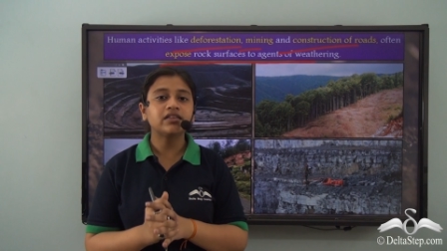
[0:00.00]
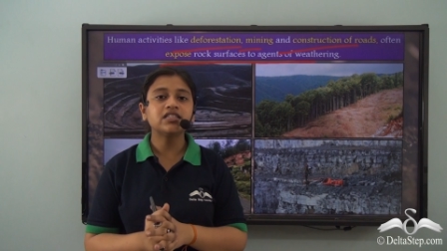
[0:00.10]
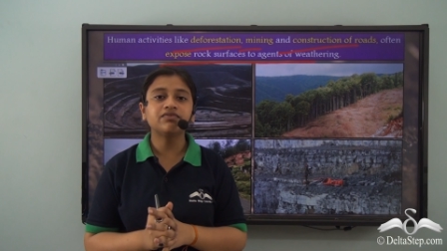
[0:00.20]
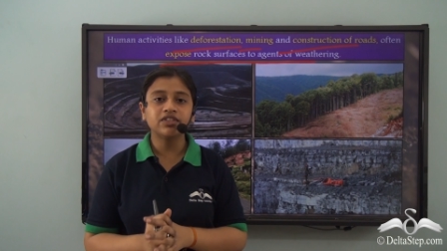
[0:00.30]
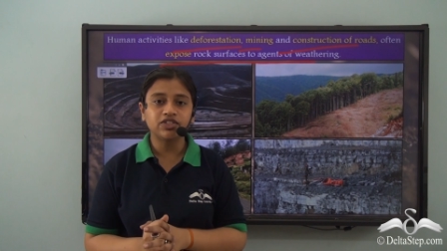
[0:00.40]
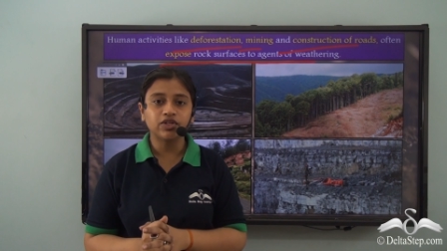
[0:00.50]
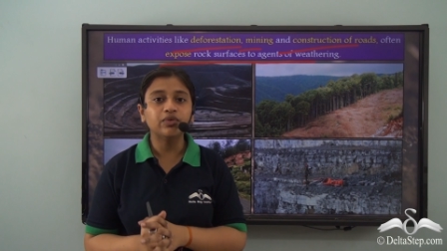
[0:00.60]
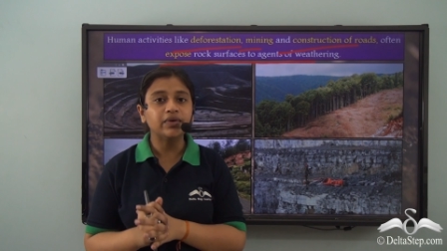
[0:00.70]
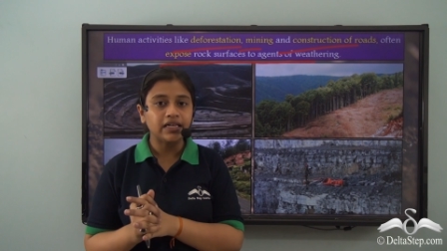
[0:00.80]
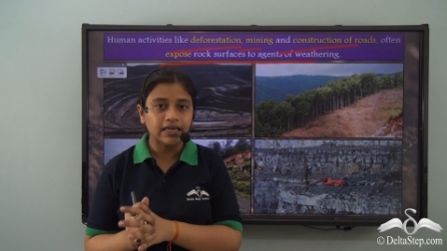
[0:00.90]
in this
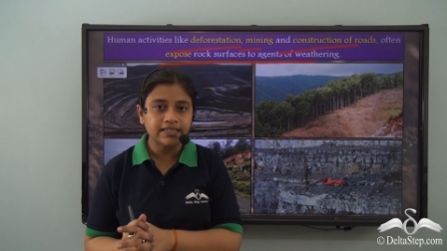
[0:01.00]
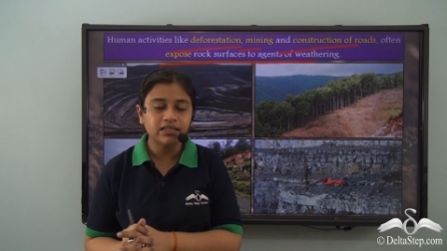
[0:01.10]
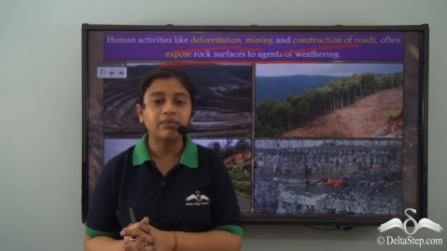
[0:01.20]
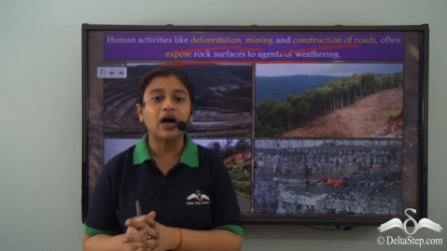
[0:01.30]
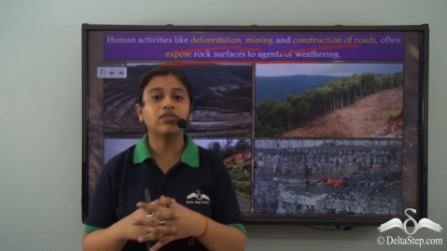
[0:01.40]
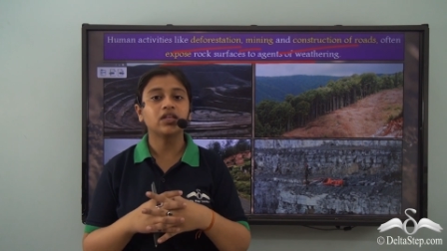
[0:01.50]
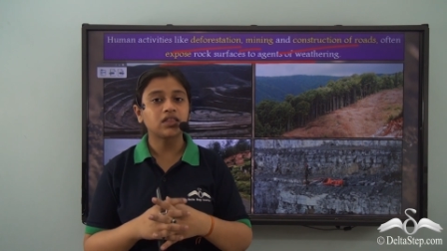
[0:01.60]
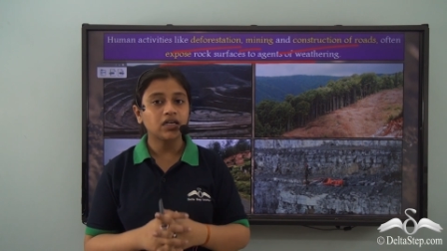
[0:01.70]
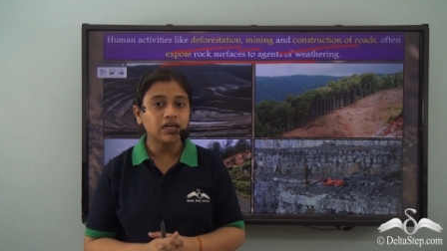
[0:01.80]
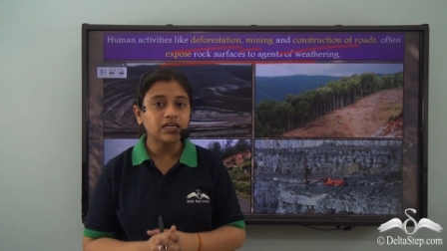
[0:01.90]
video, we learnt about
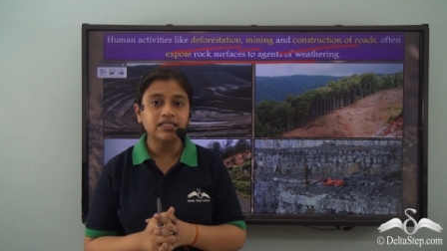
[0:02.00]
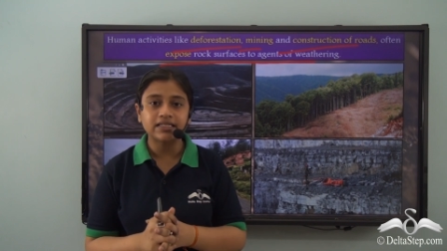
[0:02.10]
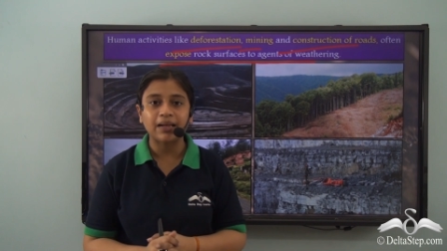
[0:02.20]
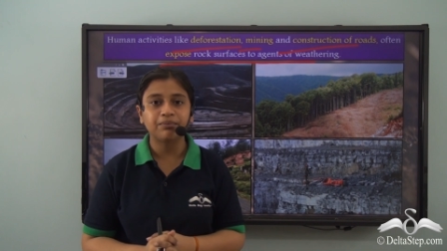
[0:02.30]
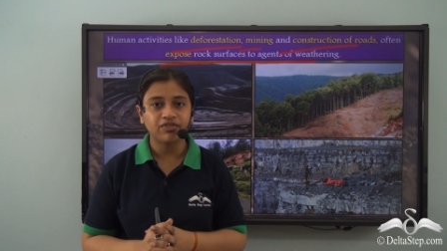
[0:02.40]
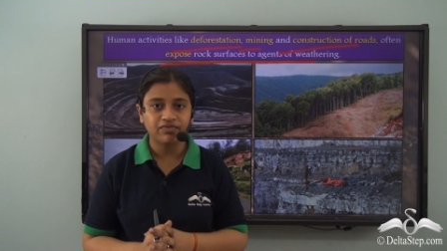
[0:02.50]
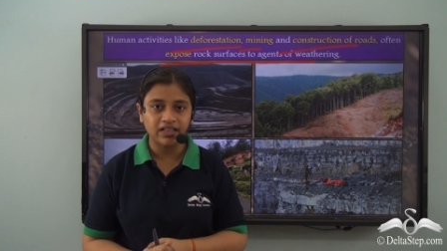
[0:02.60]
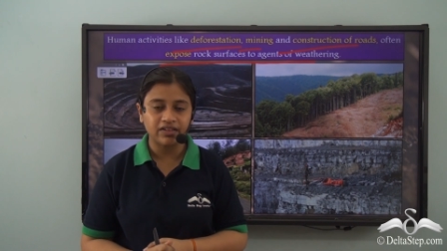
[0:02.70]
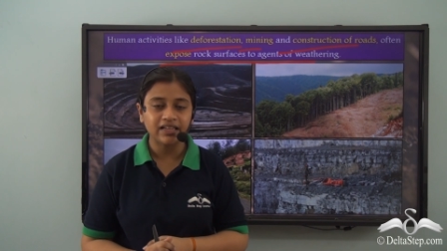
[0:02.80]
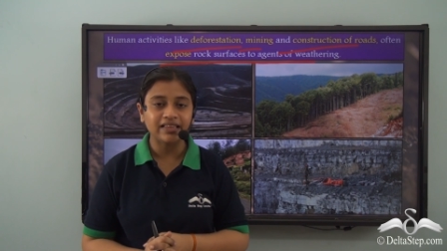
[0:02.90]
the third type of
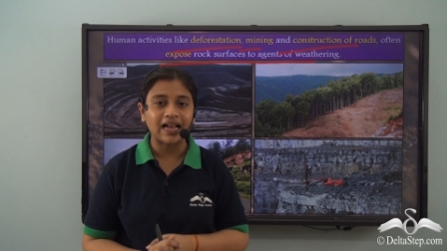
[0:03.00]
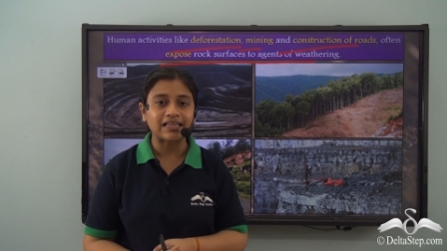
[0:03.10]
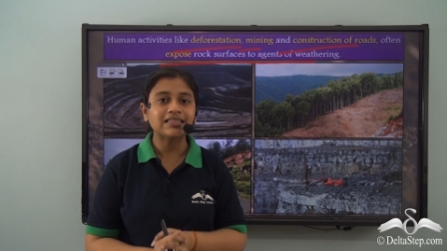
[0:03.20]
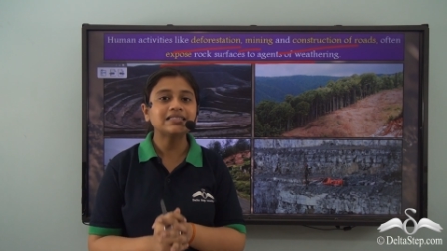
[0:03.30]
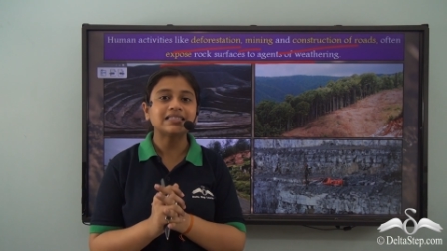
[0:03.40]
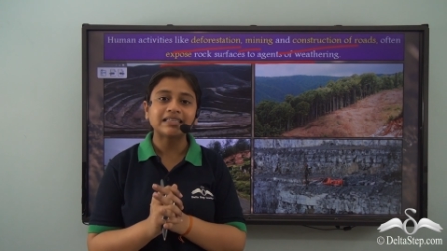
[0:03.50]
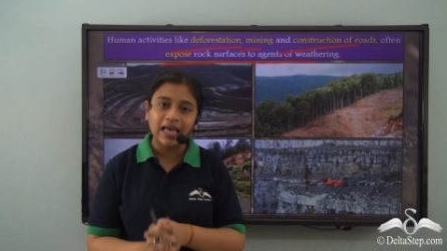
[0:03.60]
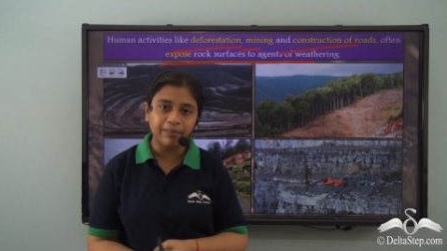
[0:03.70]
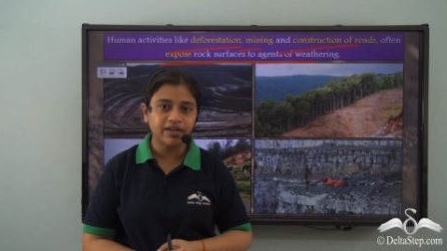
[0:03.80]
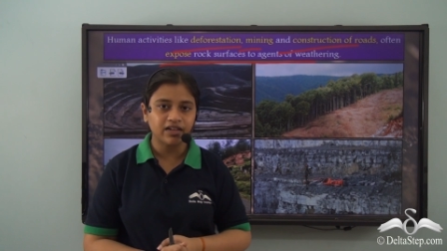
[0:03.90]
weathering that is
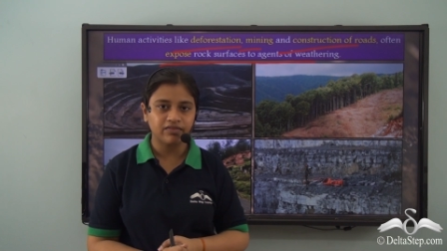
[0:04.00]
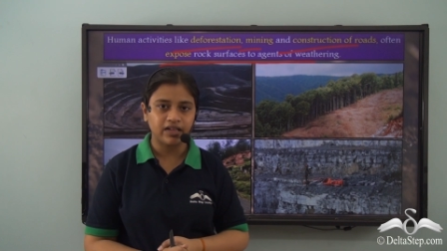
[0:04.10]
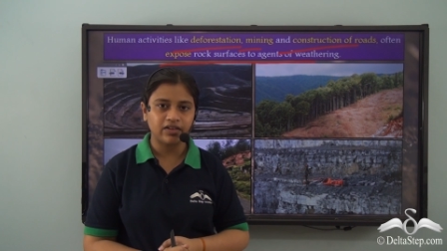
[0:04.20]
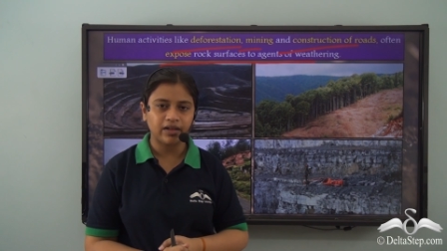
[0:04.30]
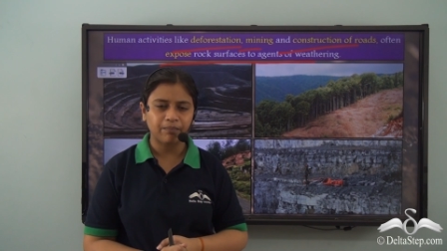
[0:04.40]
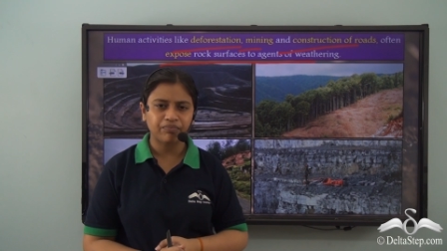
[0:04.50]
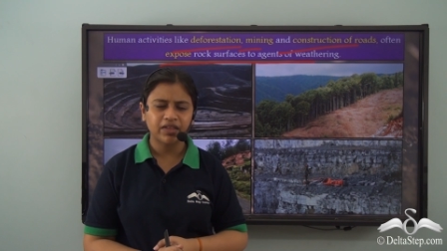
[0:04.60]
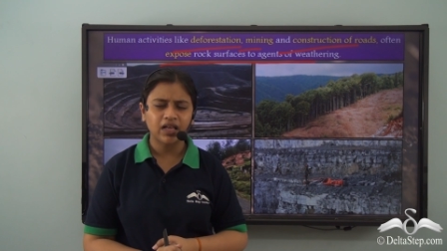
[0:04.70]
chemical weathering.